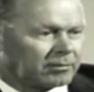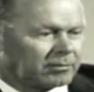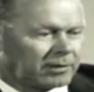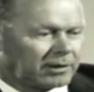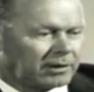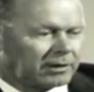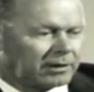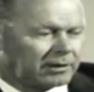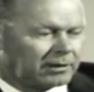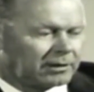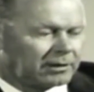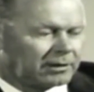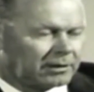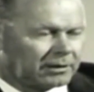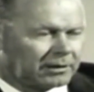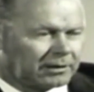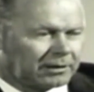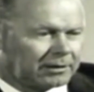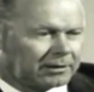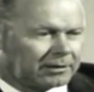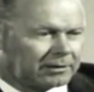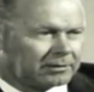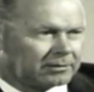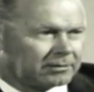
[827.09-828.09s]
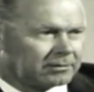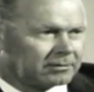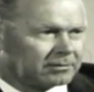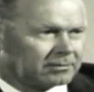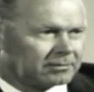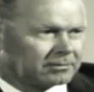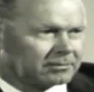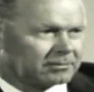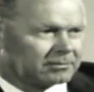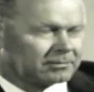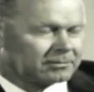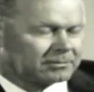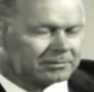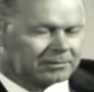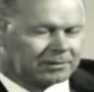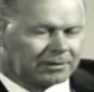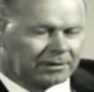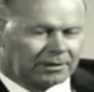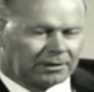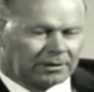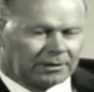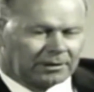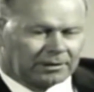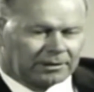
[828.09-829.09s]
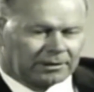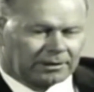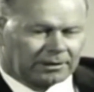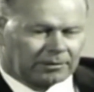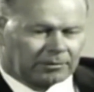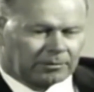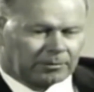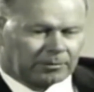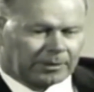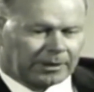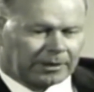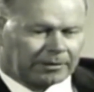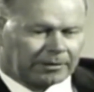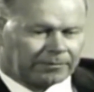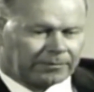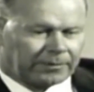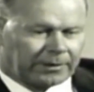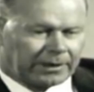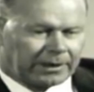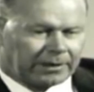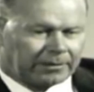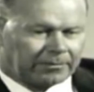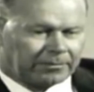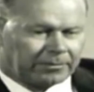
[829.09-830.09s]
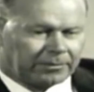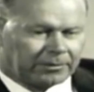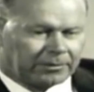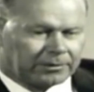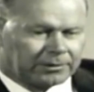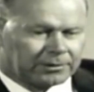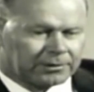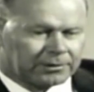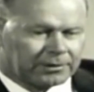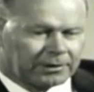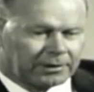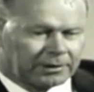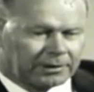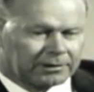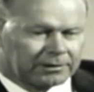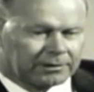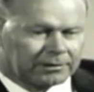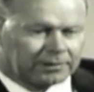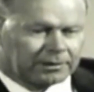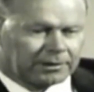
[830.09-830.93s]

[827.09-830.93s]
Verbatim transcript: Well, uh, Little green man? They were about five foot six.